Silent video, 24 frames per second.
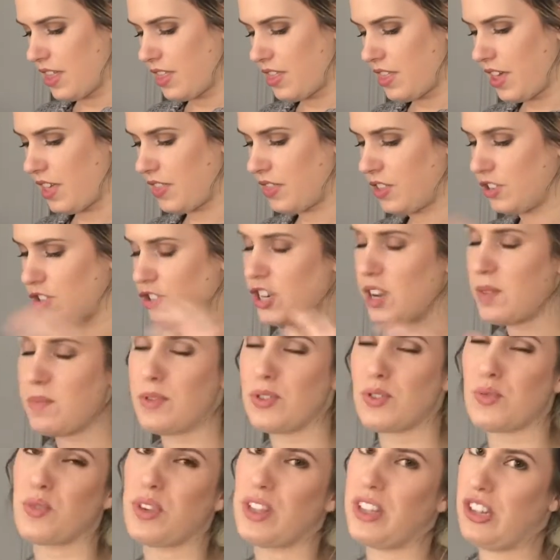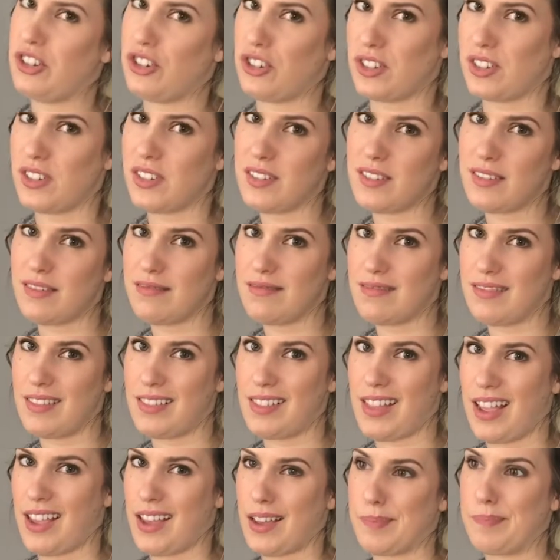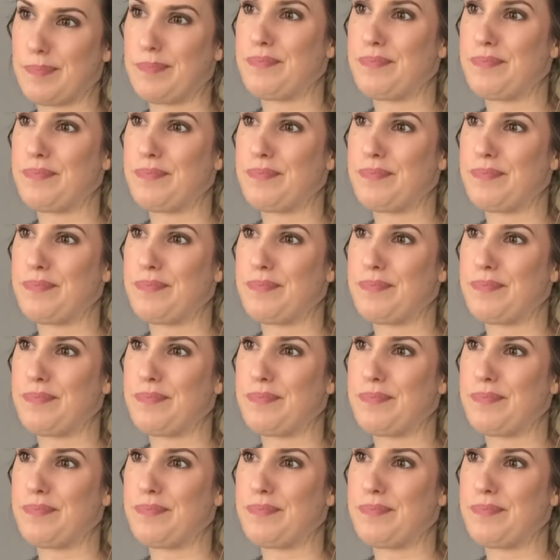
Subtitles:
that the chip is really just like